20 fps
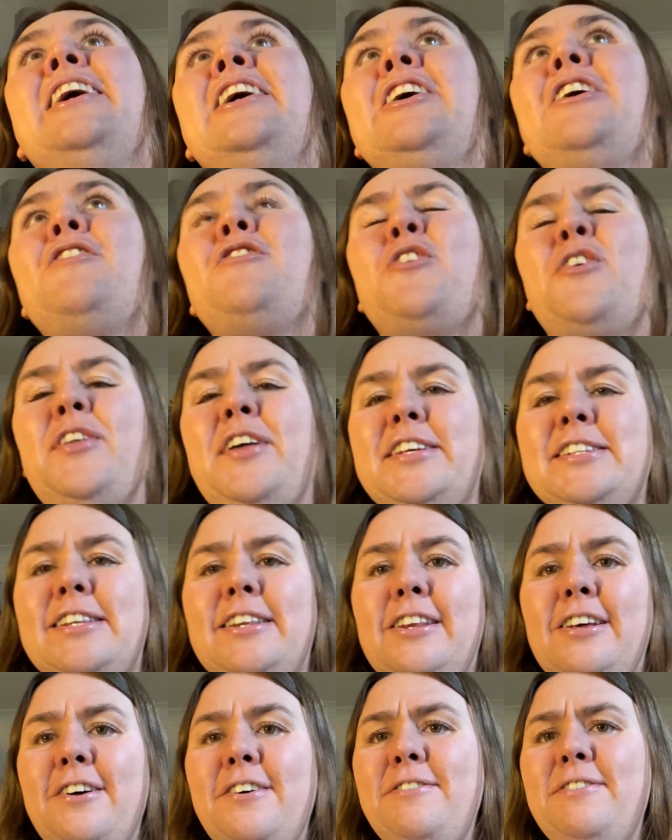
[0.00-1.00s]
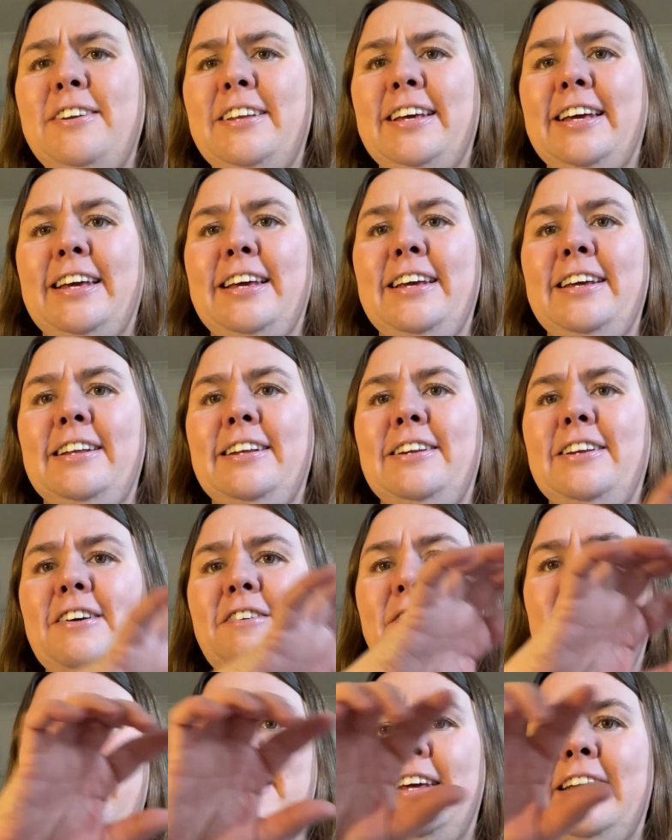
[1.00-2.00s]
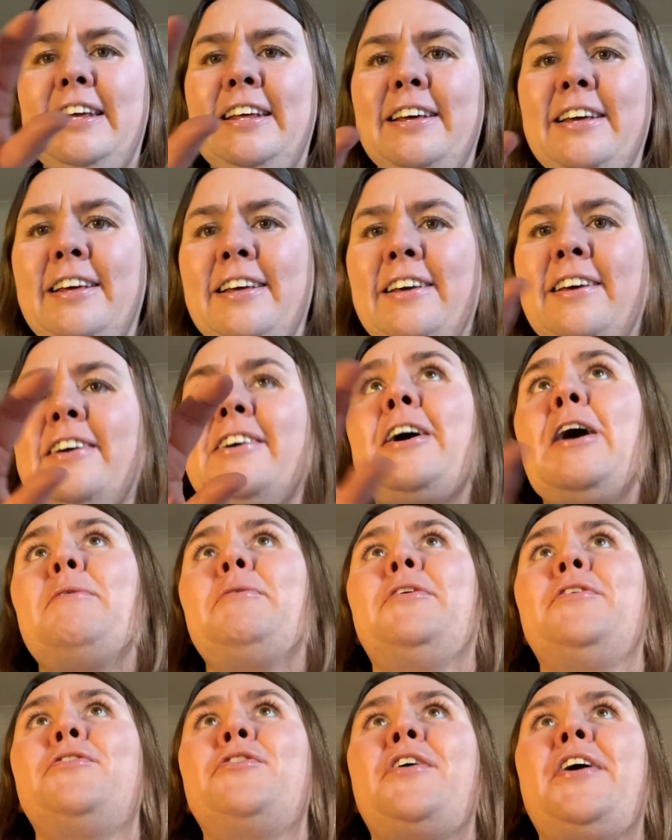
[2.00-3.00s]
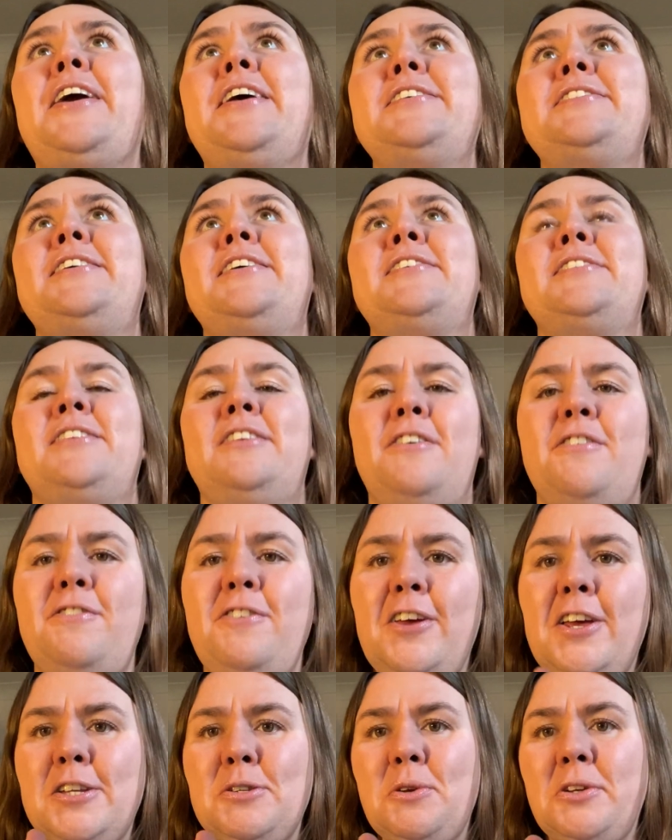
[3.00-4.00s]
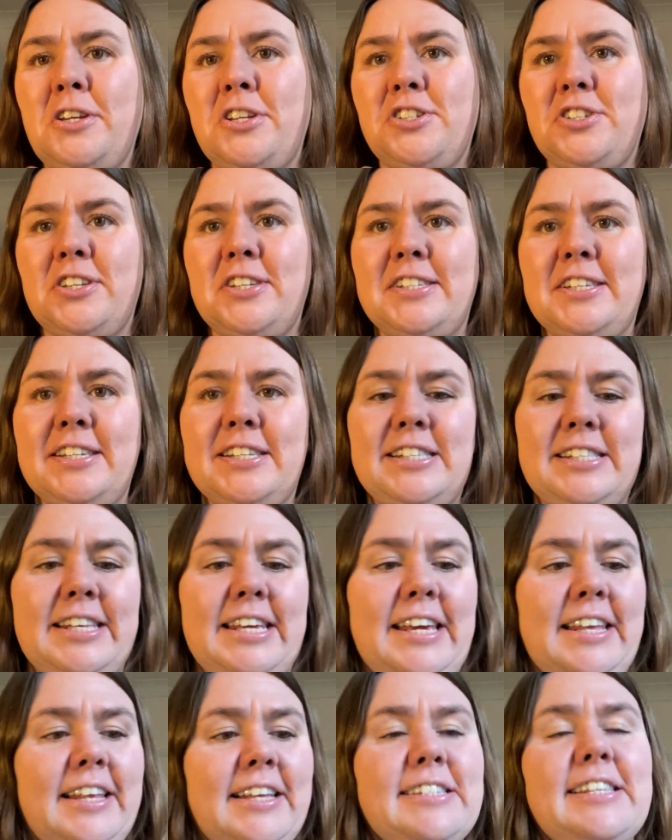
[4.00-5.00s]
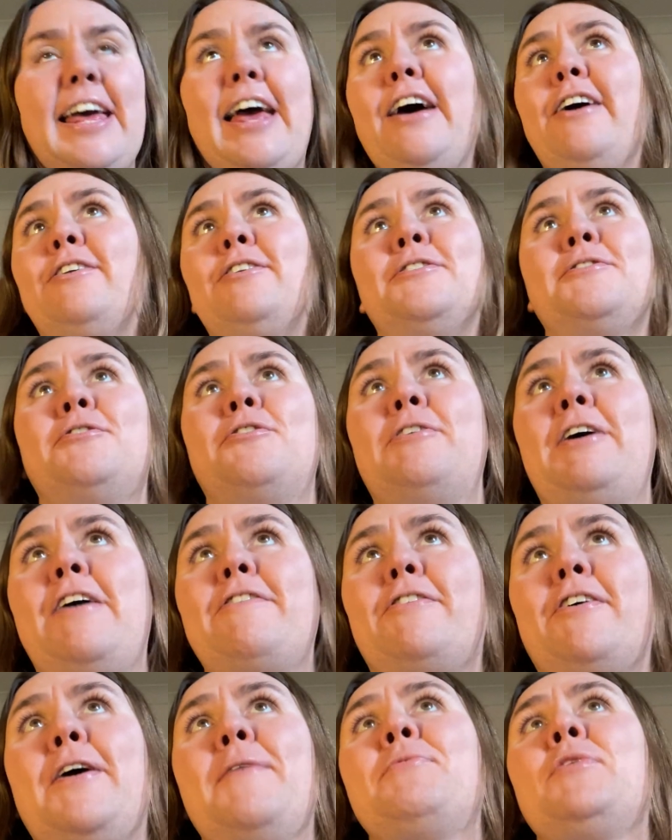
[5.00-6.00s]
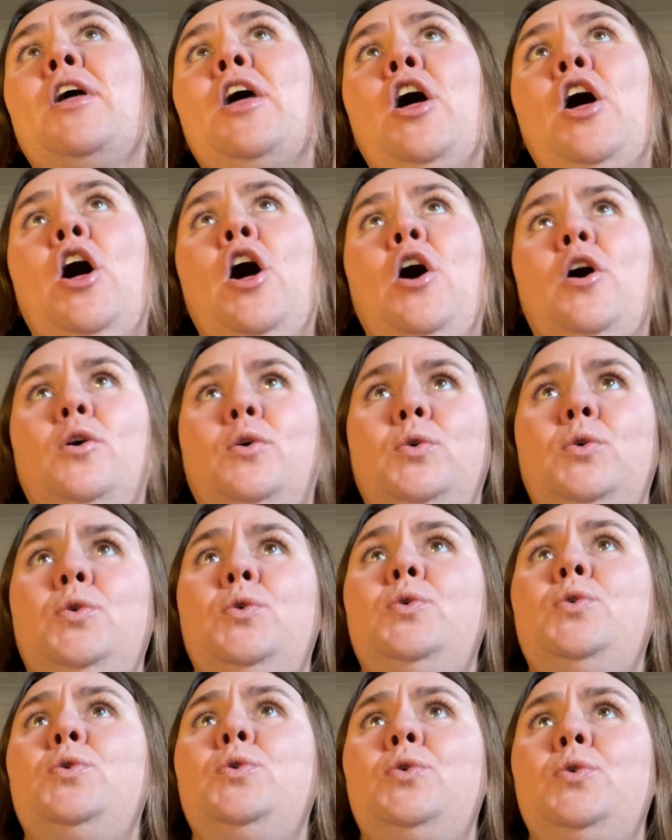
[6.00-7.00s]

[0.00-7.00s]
You've got this lovely, lovely couple of phrases. And the first one is just the C that's held forever. Ooh.